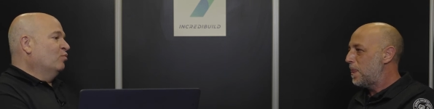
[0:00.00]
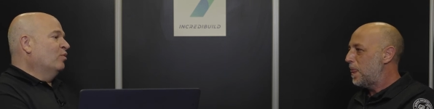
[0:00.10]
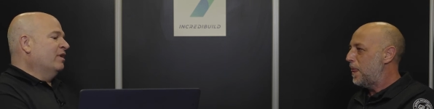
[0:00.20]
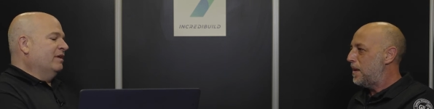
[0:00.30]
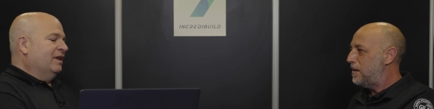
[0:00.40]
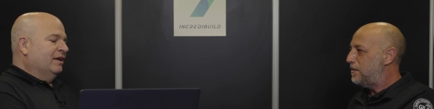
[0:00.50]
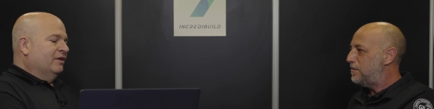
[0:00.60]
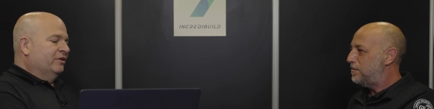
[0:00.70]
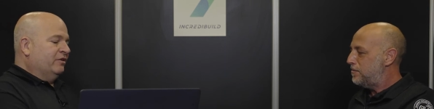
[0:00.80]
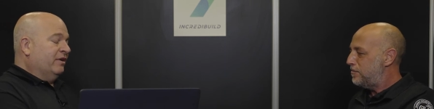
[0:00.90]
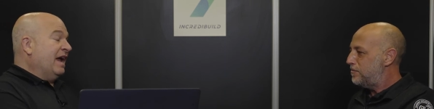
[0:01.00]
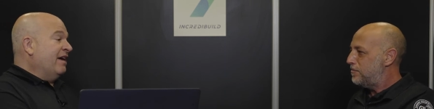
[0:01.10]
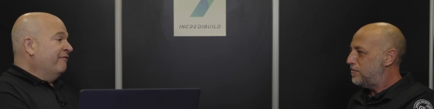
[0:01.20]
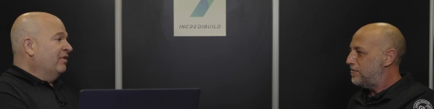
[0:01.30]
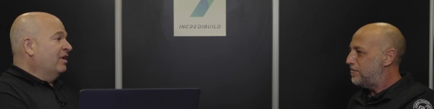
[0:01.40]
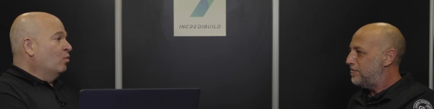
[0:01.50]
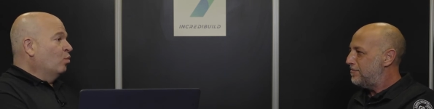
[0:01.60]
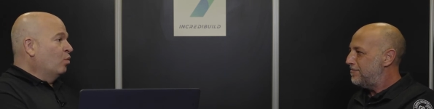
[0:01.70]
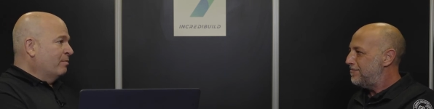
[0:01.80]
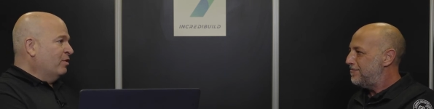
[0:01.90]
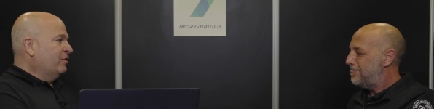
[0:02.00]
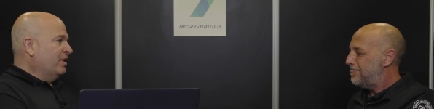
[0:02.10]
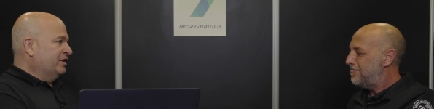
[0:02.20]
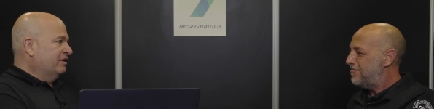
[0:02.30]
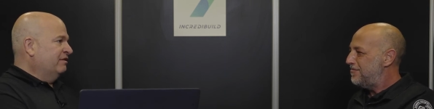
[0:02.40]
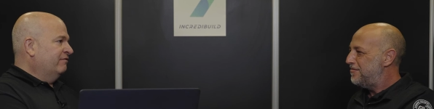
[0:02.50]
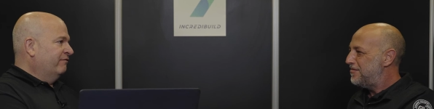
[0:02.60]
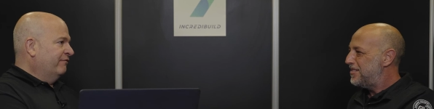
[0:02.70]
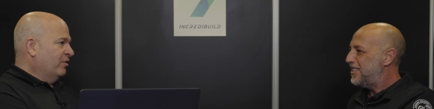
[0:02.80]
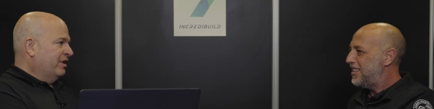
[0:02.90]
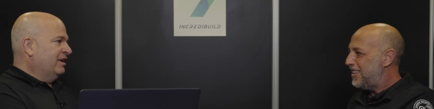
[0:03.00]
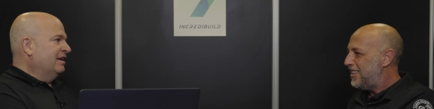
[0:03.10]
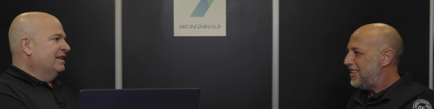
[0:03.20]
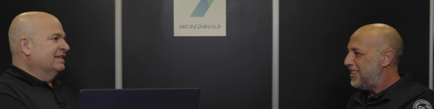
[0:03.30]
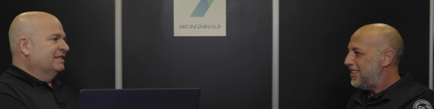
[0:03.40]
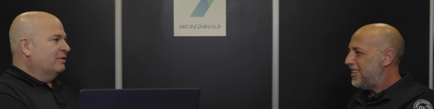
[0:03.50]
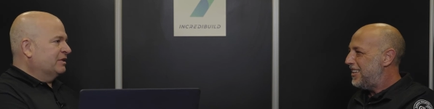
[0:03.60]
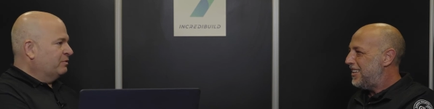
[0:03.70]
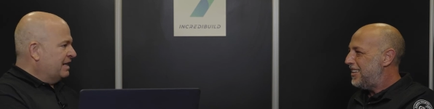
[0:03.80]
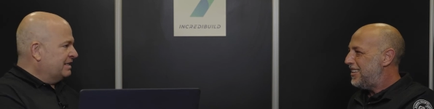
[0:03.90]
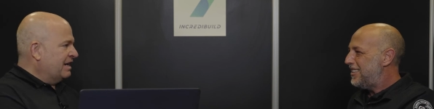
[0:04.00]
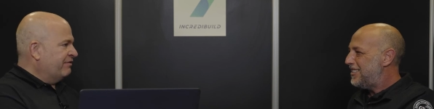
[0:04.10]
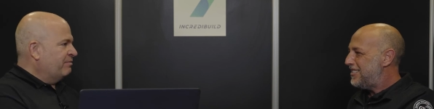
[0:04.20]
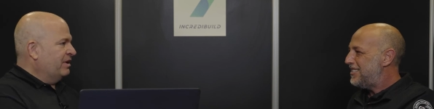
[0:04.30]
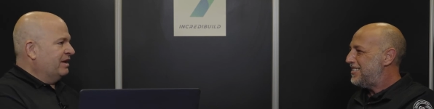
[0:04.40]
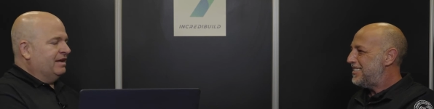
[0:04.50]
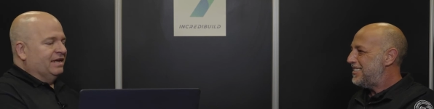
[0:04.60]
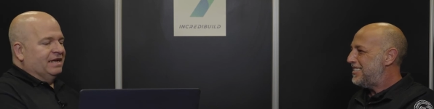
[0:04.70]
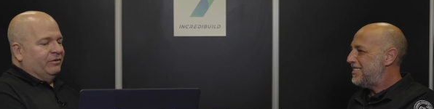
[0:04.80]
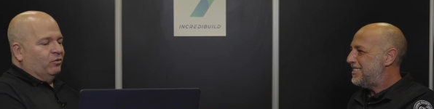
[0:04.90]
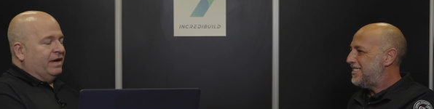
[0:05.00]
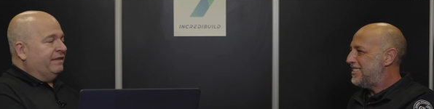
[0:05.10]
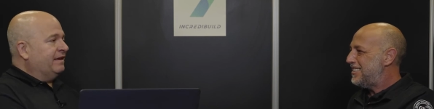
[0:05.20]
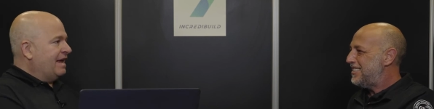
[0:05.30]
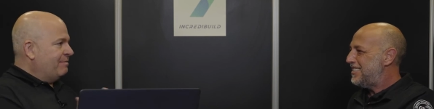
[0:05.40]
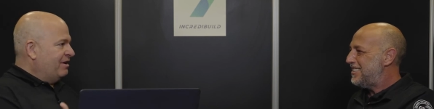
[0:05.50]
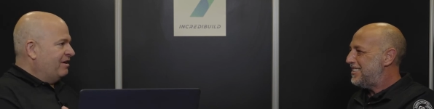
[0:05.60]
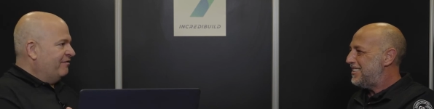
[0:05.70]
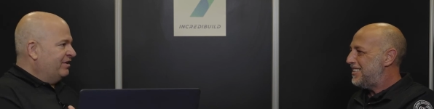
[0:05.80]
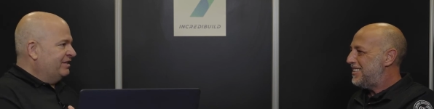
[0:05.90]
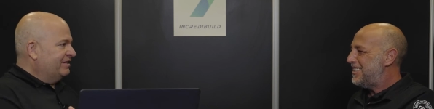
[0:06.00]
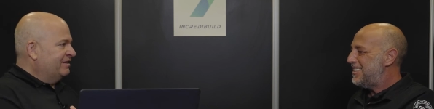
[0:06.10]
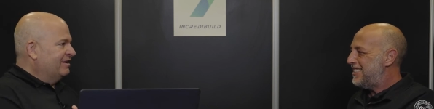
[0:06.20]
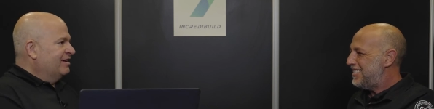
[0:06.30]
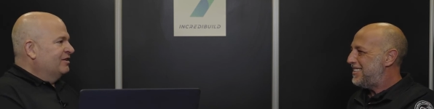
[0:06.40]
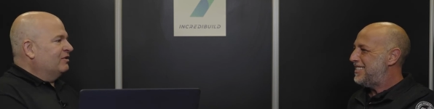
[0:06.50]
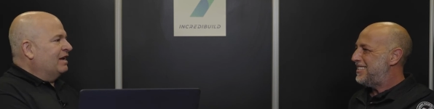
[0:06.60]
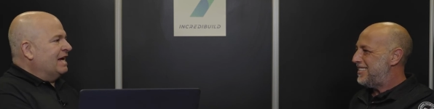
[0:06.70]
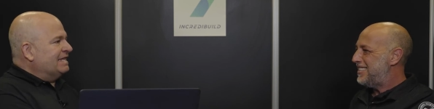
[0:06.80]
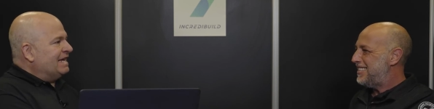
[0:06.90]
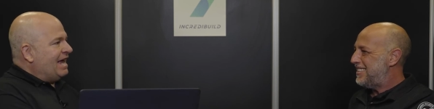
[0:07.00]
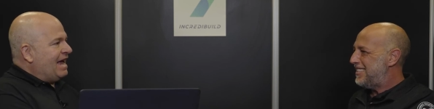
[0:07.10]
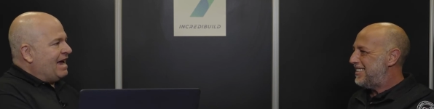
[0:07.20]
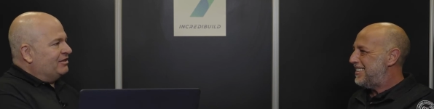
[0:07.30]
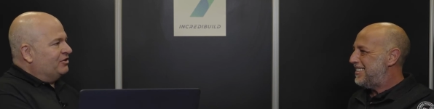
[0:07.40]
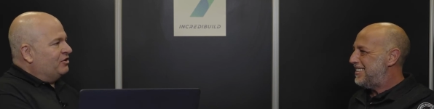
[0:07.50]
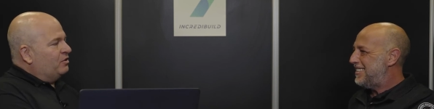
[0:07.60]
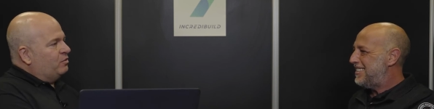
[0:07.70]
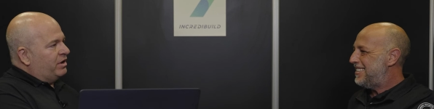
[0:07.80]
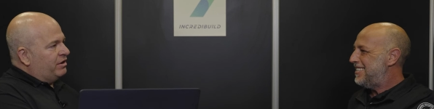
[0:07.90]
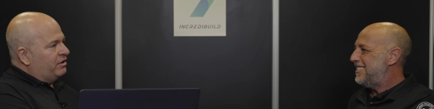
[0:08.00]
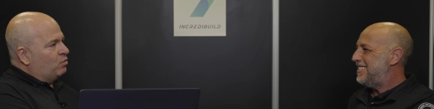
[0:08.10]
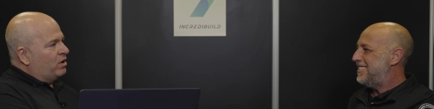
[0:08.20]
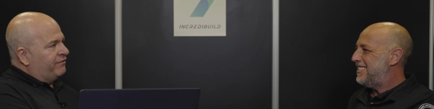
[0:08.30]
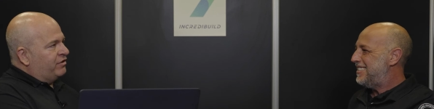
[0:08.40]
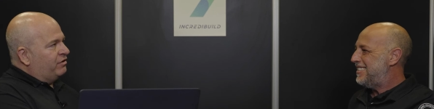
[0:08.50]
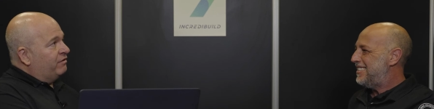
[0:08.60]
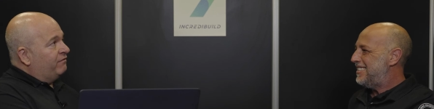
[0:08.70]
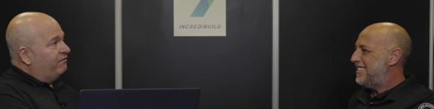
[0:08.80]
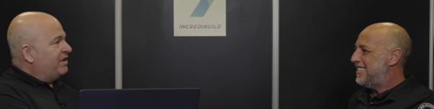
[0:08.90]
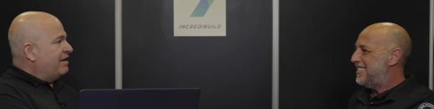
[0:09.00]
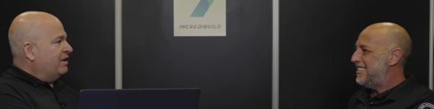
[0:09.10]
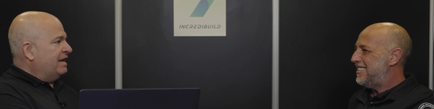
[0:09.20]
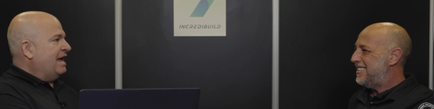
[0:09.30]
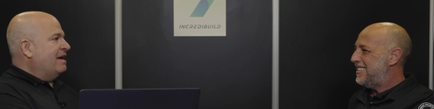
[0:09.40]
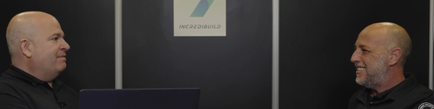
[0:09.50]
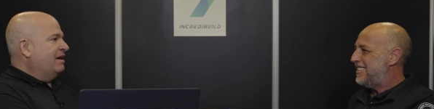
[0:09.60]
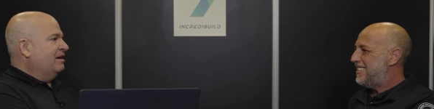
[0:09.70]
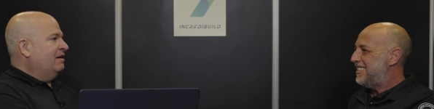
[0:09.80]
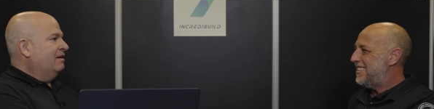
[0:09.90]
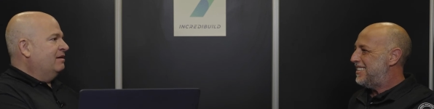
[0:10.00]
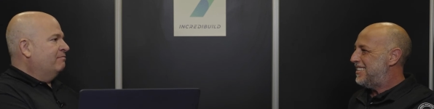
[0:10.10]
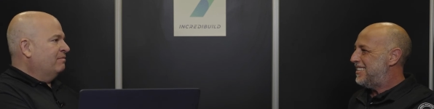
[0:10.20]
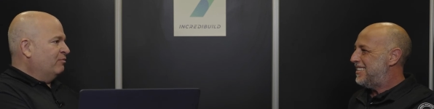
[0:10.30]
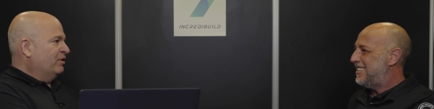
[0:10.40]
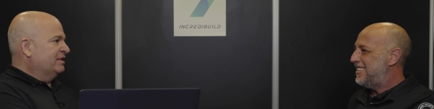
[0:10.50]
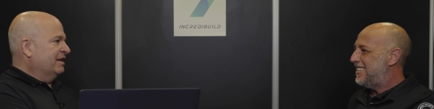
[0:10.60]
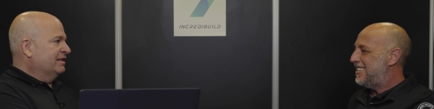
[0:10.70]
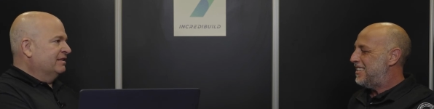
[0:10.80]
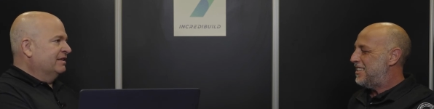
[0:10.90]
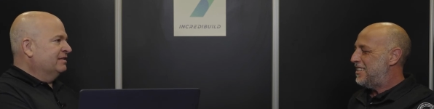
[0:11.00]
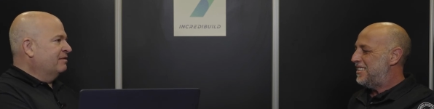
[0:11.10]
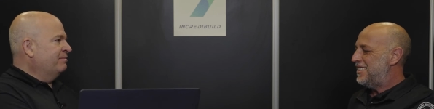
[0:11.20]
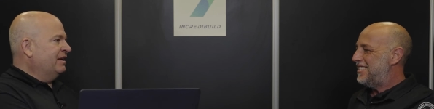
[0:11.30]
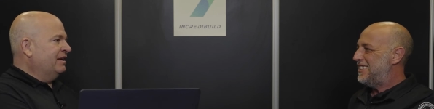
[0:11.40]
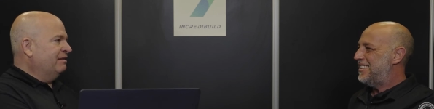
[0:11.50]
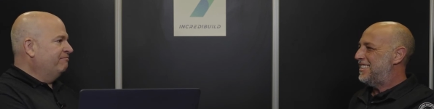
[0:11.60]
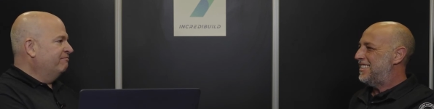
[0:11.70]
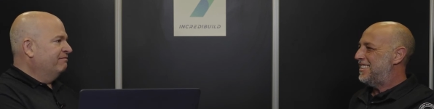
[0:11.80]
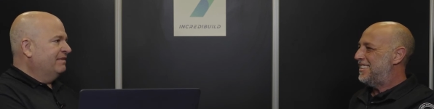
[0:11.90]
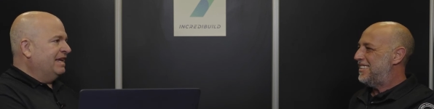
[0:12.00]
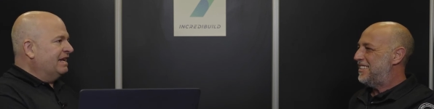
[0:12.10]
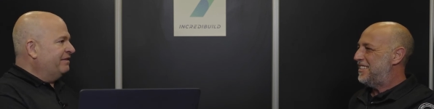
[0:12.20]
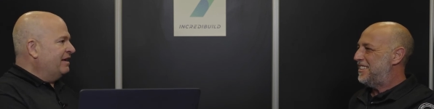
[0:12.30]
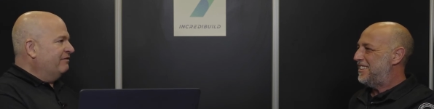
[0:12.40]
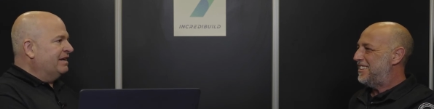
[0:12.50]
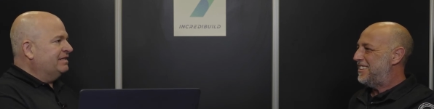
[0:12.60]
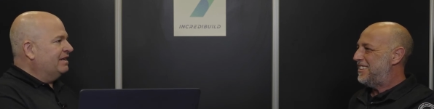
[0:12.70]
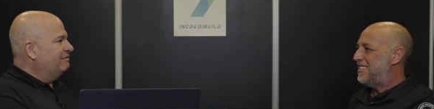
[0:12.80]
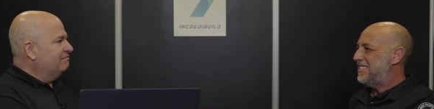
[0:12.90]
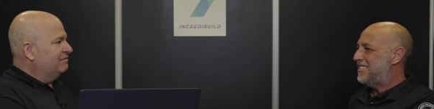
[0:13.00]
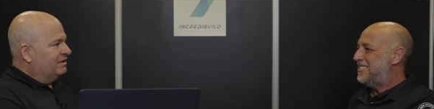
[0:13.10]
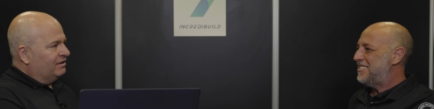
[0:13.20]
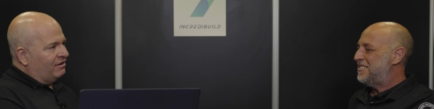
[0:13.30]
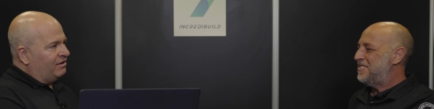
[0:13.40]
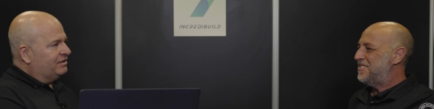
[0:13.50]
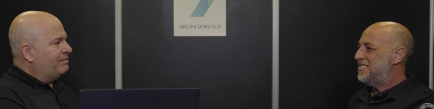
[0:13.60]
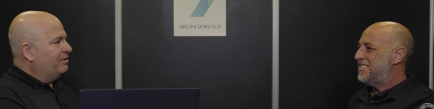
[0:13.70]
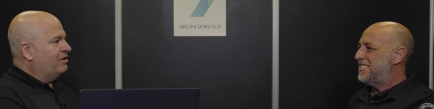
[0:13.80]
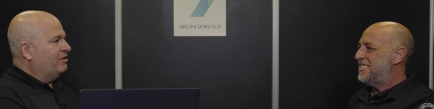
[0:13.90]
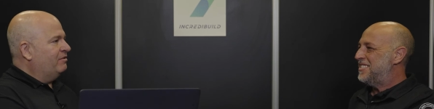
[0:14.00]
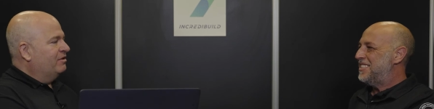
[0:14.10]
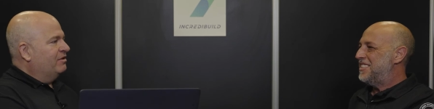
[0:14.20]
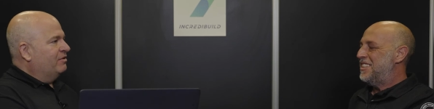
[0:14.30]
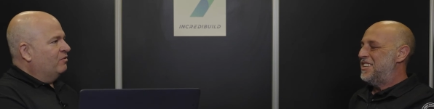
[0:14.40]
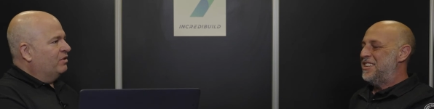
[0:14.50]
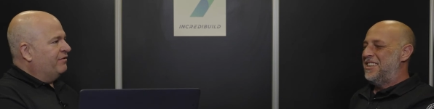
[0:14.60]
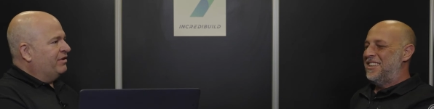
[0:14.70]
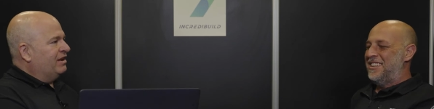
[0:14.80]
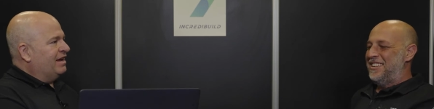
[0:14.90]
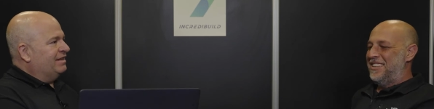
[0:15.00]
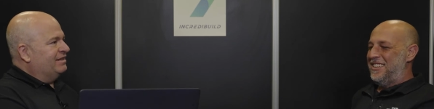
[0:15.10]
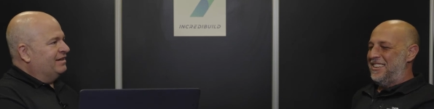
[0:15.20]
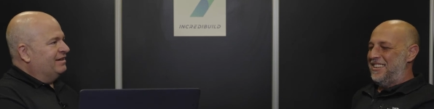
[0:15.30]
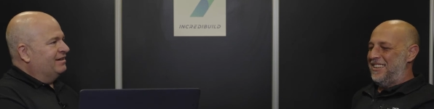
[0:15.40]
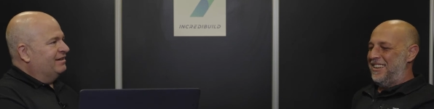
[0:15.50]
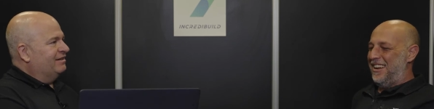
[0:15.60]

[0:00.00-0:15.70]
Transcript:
Speaker 1: Well, Dori, I have uh, one more question for you. And this is the question we're asking everybody. We're at the gaming conference, so I'd like to ask you what you, one of your favorite gaming memories is. And this can be anything recent, long time ago, whatever you'd like to,